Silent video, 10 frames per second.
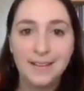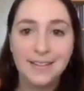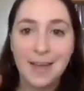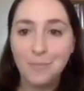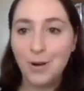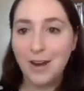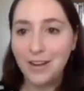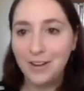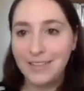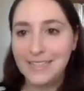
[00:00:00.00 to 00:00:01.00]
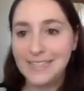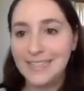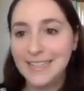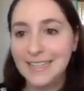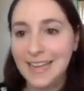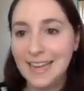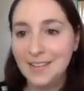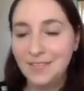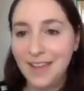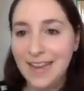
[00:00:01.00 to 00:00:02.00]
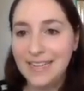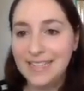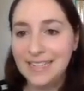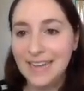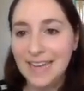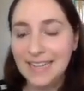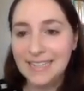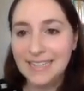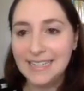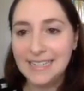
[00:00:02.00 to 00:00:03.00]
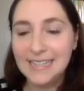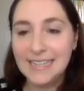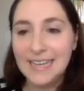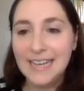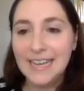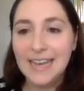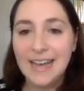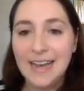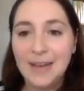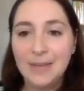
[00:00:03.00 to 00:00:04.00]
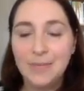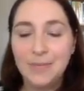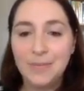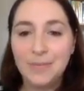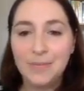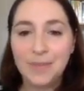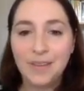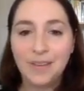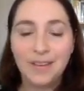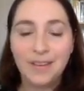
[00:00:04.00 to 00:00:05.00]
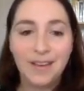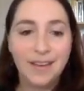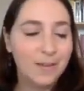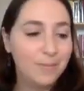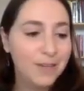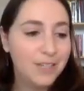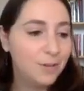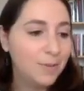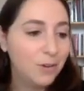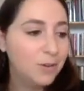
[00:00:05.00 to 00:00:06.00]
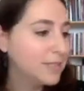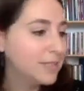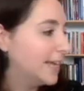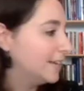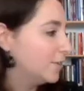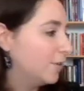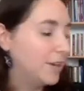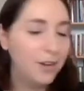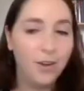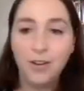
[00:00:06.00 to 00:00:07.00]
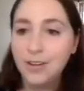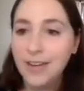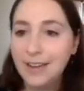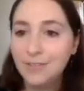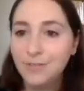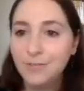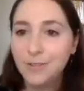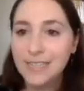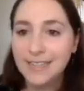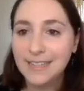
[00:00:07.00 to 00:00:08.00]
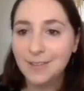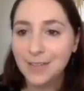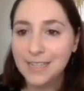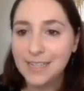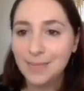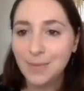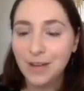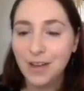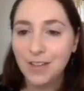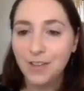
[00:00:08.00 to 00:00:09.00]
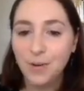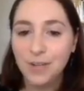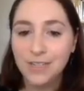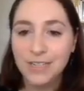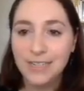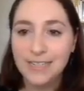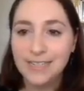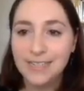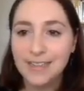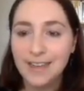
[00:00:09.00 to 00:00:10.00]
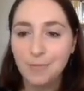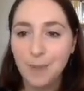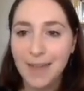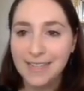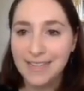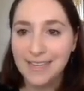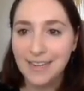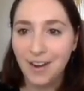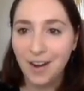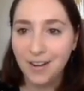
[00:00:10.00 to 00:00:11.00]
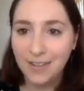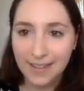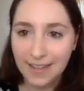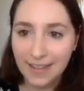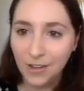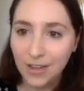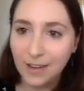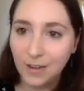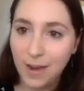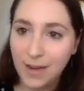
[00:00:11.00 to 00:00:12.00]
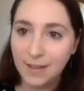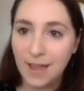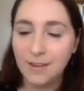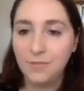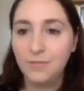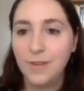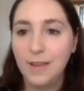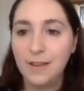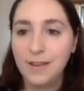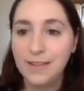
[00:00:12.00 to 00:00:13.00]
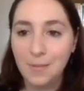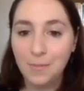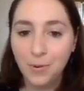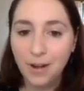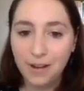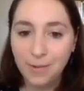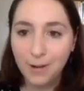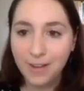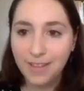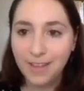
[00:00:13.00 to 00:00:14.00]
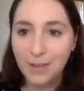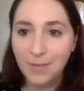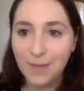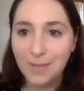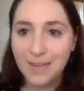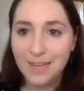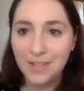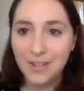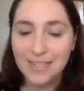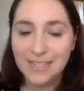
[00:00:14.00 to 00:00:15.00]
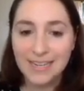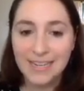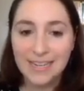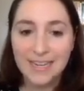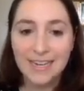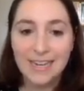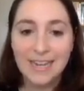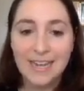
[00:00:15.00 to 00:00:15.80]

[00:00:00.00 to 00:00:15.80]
contemporary or at least into the kind of 80s and 90s um, uh, Bashir Makhoul and Gordon Hon have recently released a book called The Origins of Palestinian Art, and they look at quite a lot of uh, contemporary work that you might be interested in.